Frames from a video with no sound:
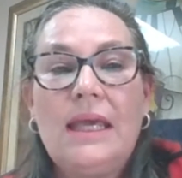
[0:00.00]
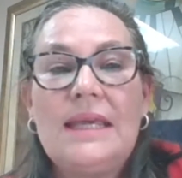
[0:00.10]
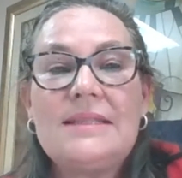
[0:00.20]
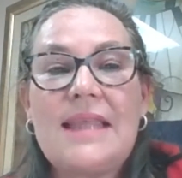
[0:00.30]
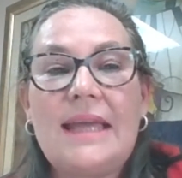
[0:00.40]

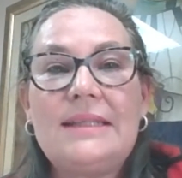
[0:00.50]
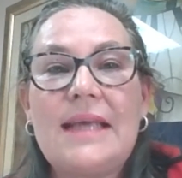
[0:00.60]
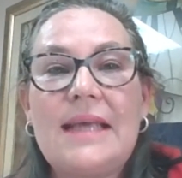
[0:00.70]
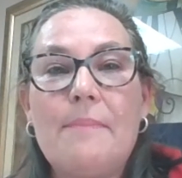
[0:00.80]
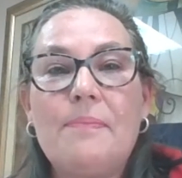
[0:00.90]
is
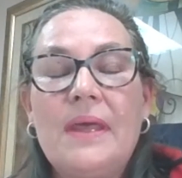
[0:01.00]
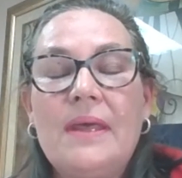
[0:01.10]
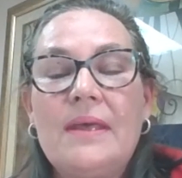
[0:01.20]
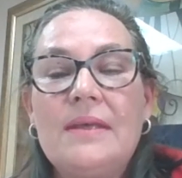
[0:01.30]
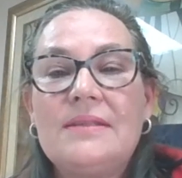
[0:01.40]
that
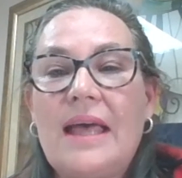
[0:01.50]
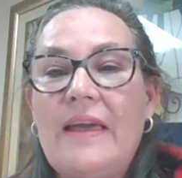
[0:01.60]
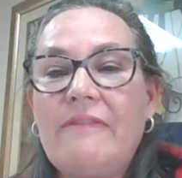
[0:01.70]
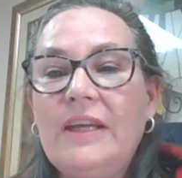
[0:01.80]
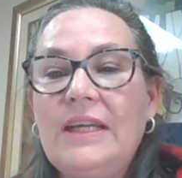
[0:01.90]
South
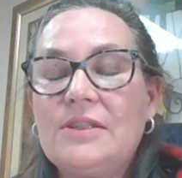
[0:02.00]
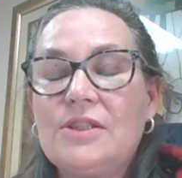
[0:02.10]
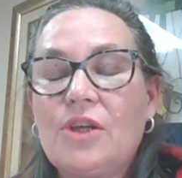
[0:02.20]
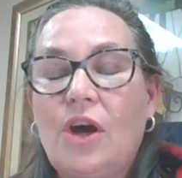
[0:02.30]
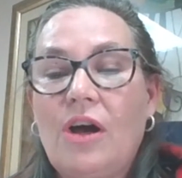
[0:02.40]

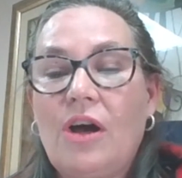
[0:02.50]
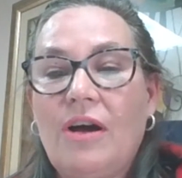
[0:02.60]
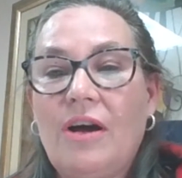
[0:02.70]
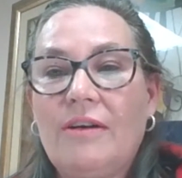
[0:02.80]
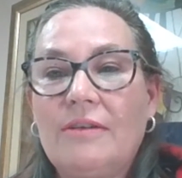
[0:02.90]
Africans
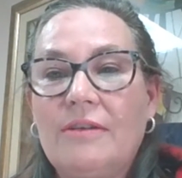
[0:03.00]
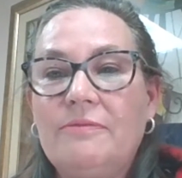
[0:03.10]
are